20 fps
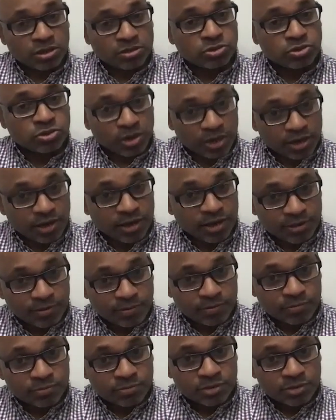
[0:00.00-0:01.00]
learn
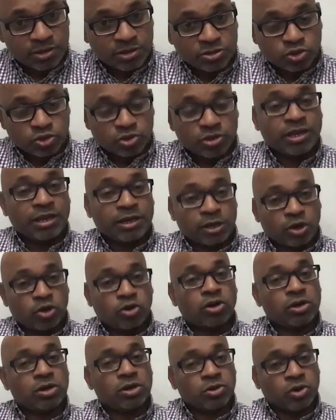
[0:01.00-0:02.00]
echo, so that they can
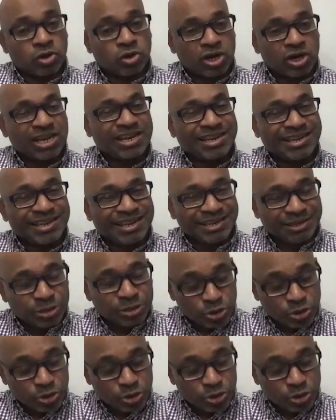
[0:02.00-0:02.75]
not only